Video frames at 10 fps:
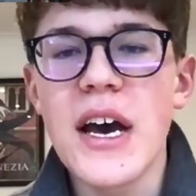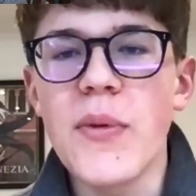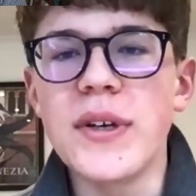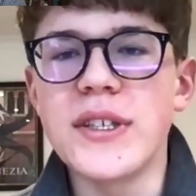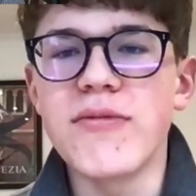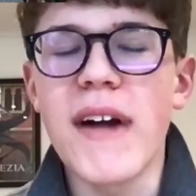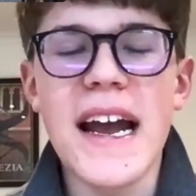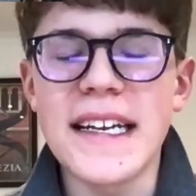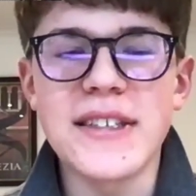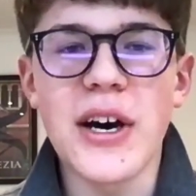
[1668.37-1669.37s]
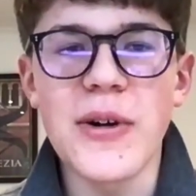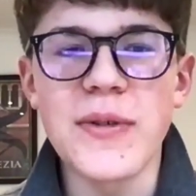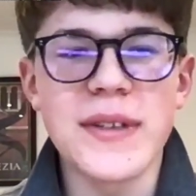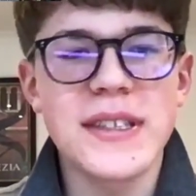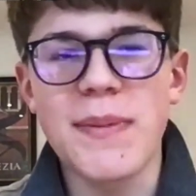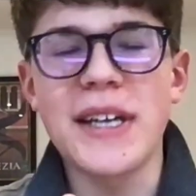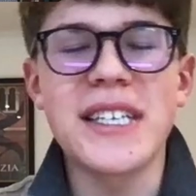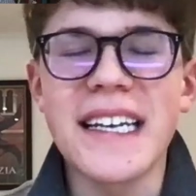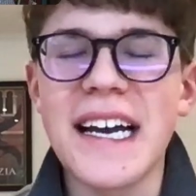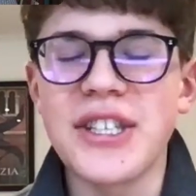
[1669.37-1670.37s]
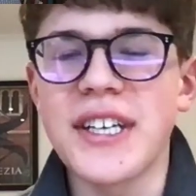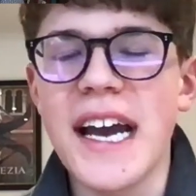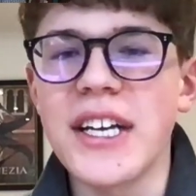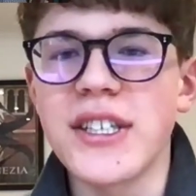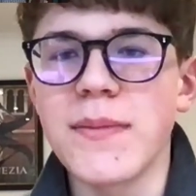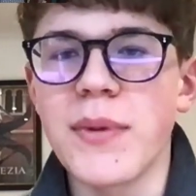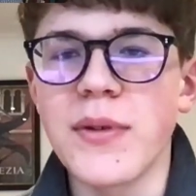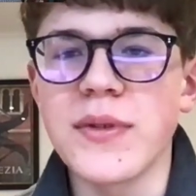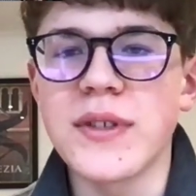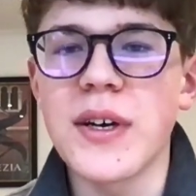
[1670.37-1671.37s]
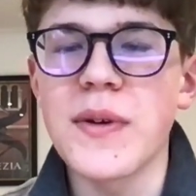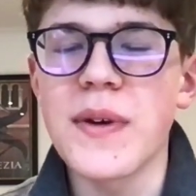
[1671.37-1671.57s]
which is rarely told, especially in education, but also